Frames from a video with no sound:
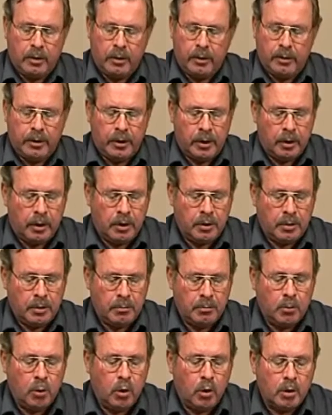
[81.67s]
there are
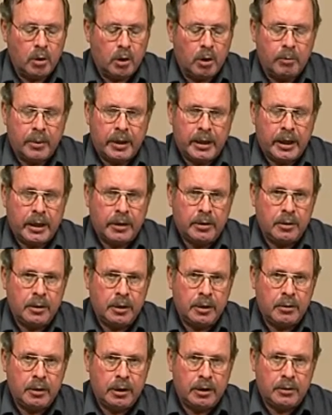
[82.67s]
more complicated
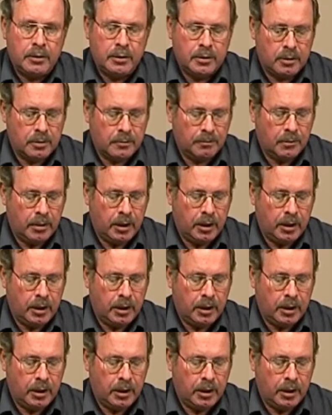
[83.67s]
units,